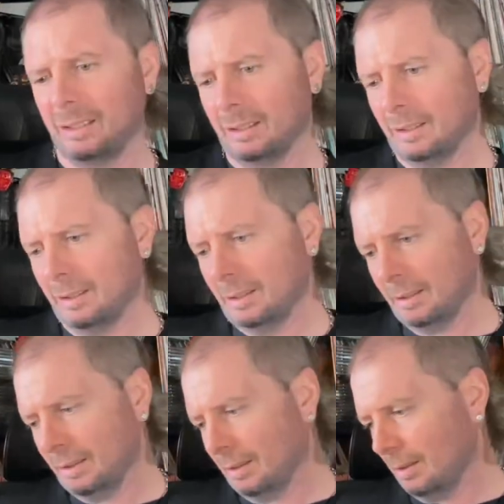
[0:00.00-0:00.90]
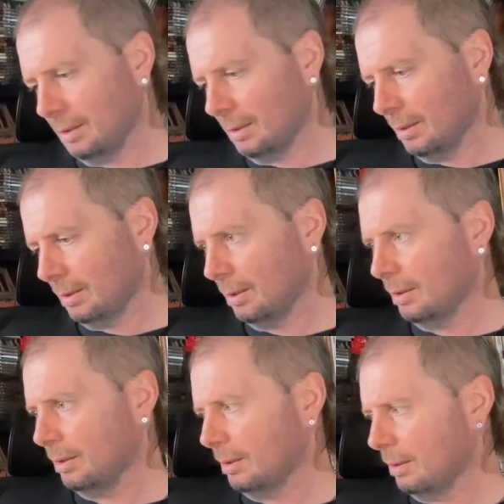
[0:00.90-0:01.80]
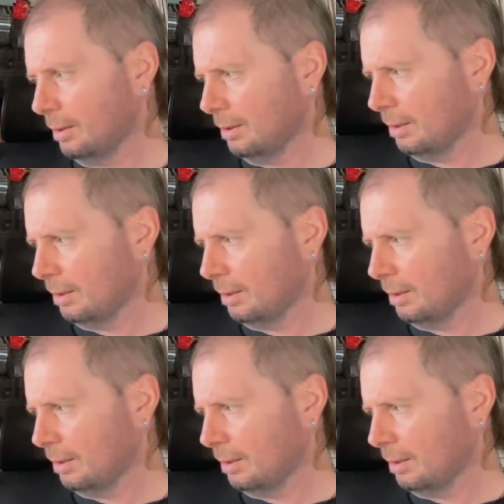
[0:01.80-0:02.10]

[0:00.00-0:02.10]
(silence)